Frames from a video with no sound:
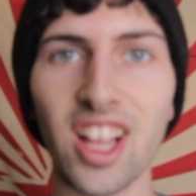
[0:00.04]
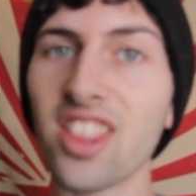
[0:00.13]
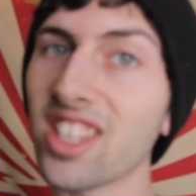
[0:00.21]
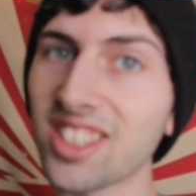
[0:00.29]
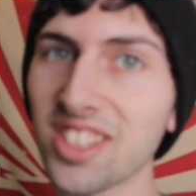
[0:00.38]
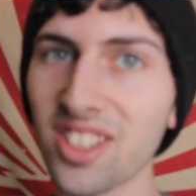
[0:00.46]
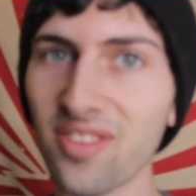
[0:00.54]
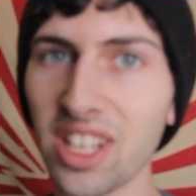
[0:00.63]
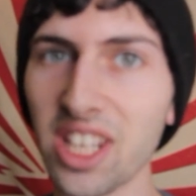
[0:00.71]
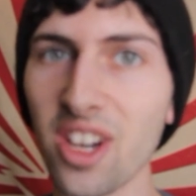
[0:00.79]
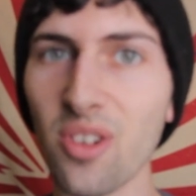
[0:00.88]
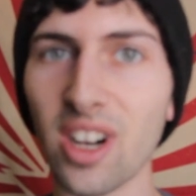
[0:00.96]
This is a
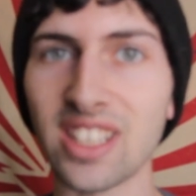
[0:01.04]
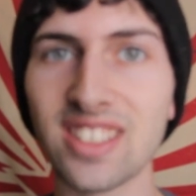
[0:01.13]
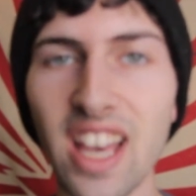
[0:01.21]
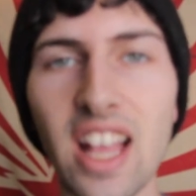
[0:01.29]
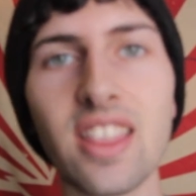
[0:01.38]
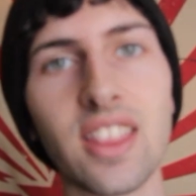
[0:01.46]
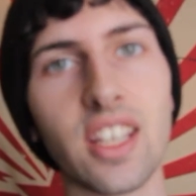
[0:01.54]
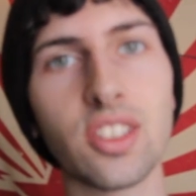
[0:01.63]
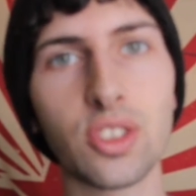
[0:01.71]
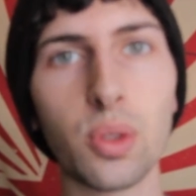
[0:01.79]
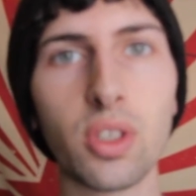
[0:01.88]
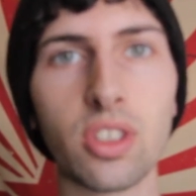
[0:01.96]
video on 10
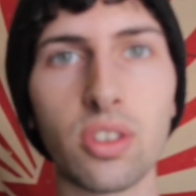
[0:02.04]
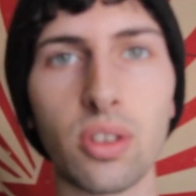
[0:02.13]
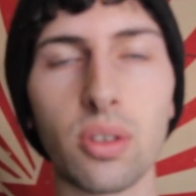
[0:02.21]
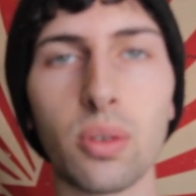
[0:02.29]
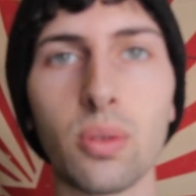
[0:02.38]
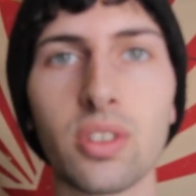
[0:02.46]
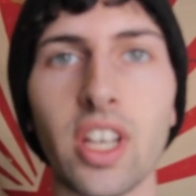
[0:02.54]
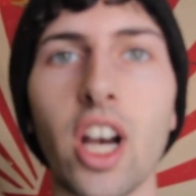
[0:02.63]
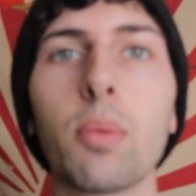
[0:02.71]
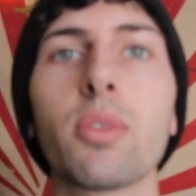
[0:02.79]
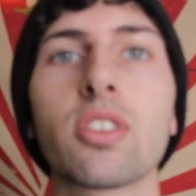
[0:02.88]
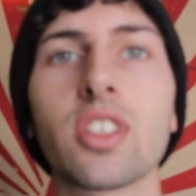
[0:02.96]
things you can do to
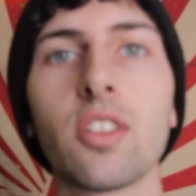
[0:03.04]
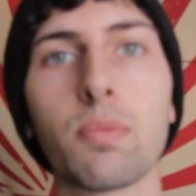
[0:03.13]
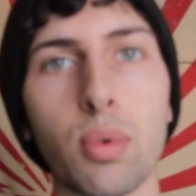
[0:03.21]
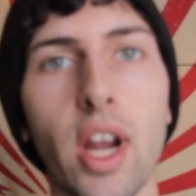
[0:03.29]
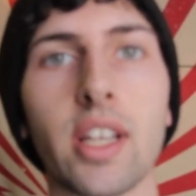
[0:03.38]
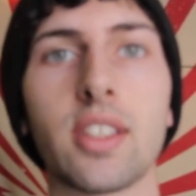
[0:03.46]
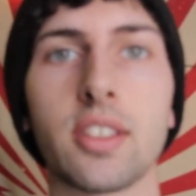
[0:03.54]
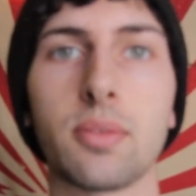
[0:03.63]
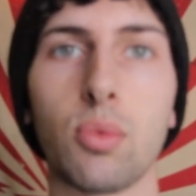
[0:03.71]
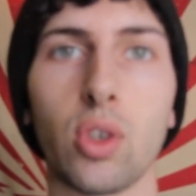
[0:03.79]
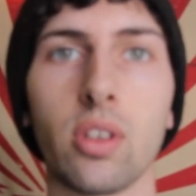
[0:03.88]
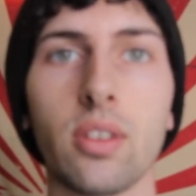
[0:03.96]
help yourself practice more.